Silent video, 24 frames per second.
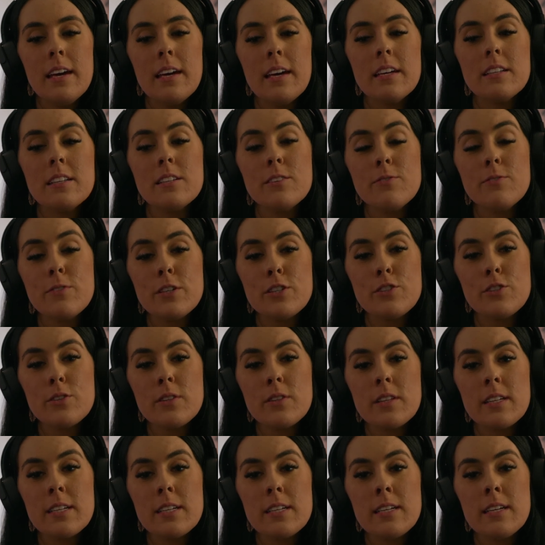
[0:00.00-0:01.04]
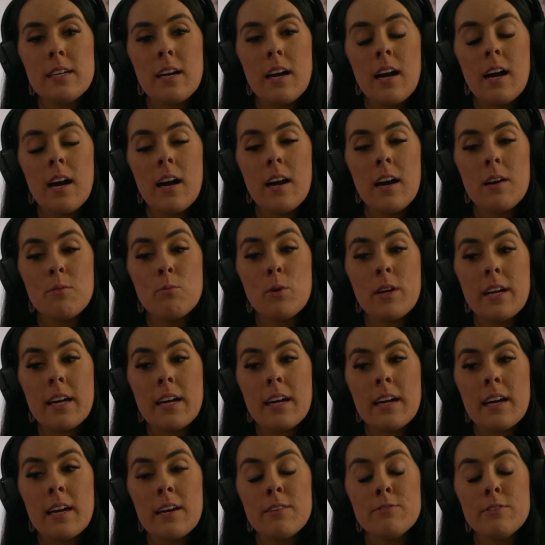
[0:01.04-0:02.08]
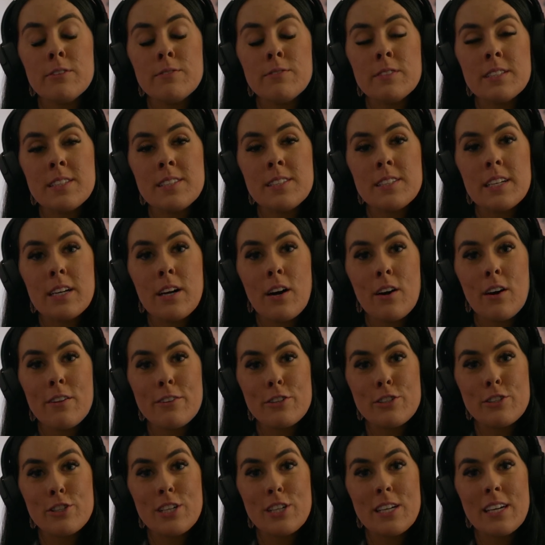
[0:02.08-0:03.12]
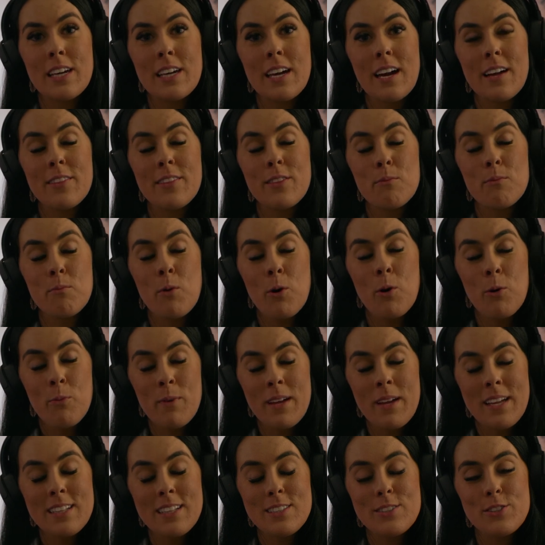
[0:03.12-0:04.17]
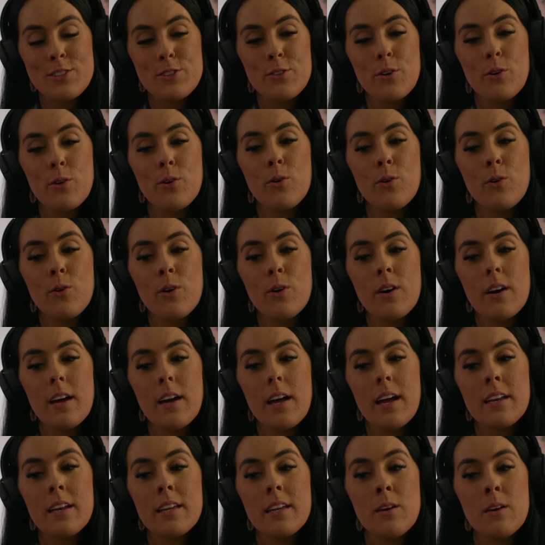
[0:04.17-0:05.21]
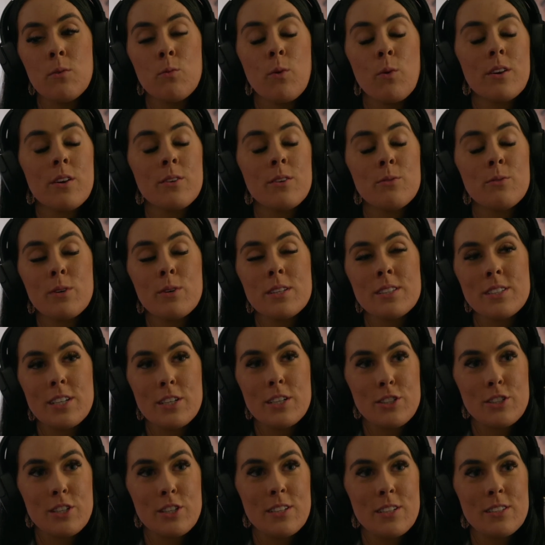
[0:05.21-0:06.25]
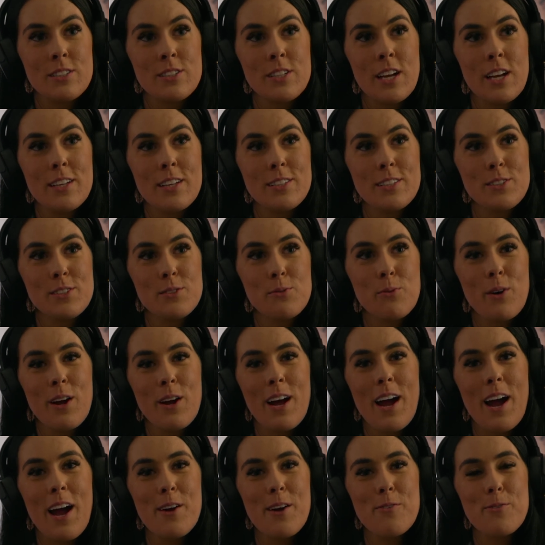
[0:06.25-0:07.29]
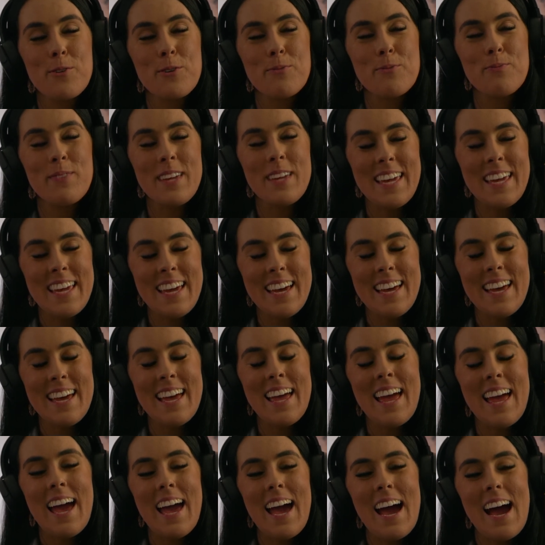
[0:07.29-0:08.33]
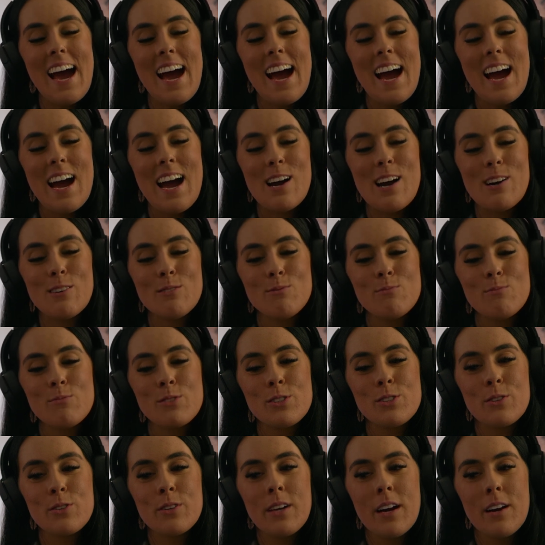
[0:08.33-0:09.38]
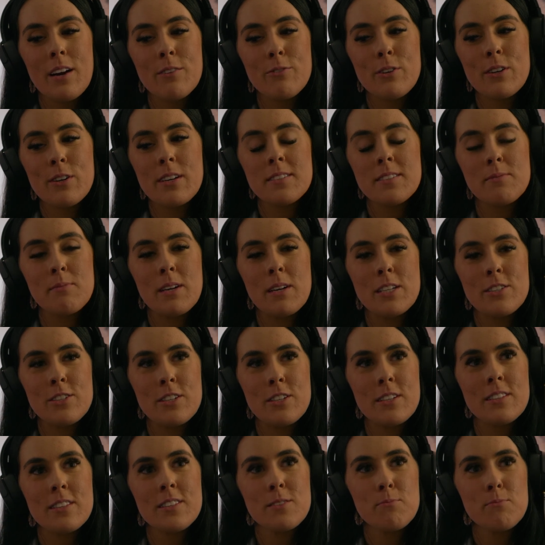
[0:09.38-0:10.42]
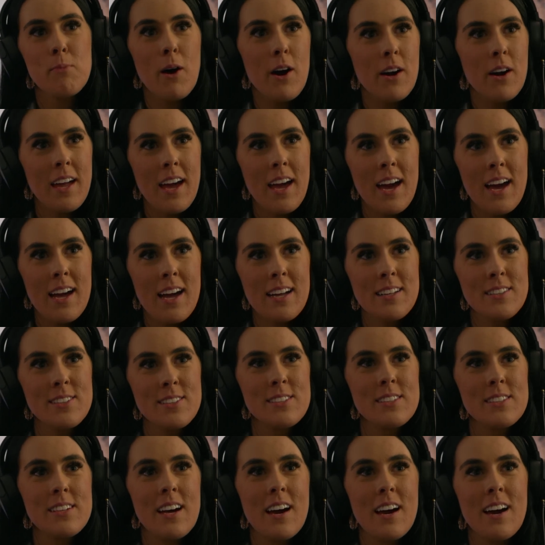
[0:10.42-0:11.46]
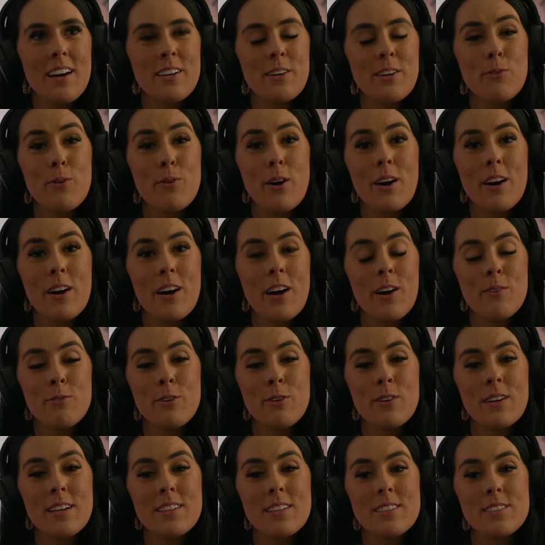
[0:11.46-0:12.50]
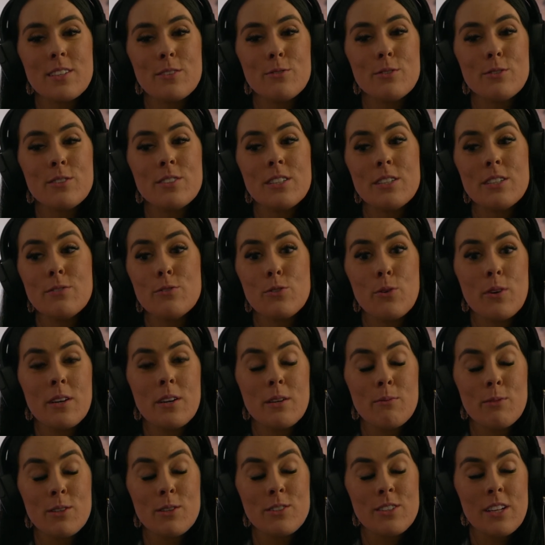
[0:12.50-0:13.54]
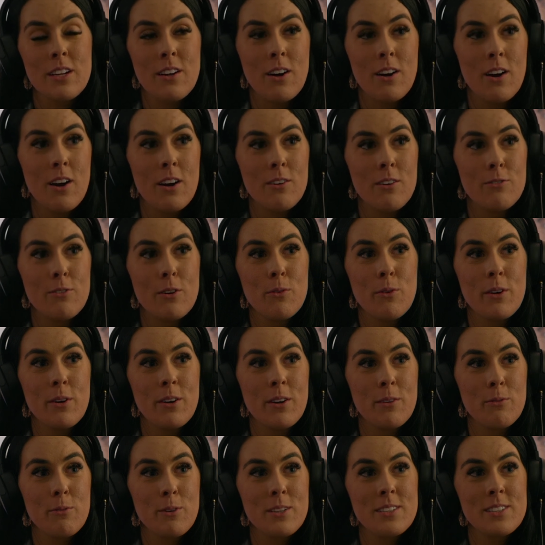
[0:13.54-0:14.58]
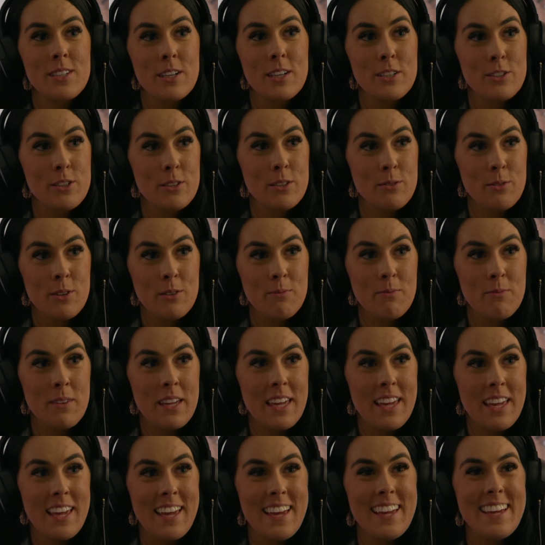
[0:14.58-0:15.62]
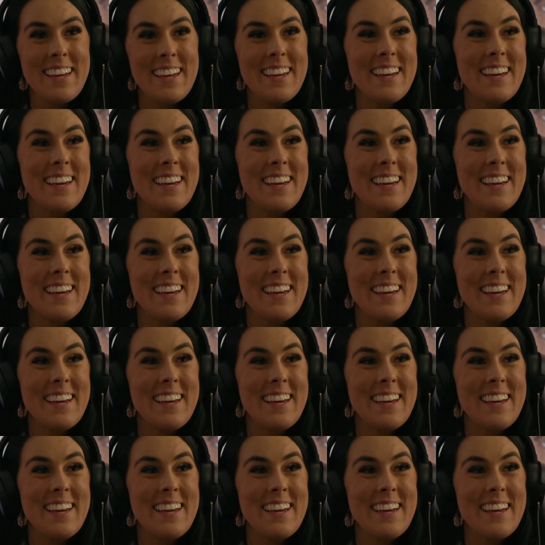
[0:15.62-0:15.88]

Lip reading: Individually, I'm working at Vivid Psychology at the moment, so any one-on-one sessions, that's where I will be. So yeah, if you guys mention this podcast, you're welcome. You guys can receive 20% off a one-on-one session with me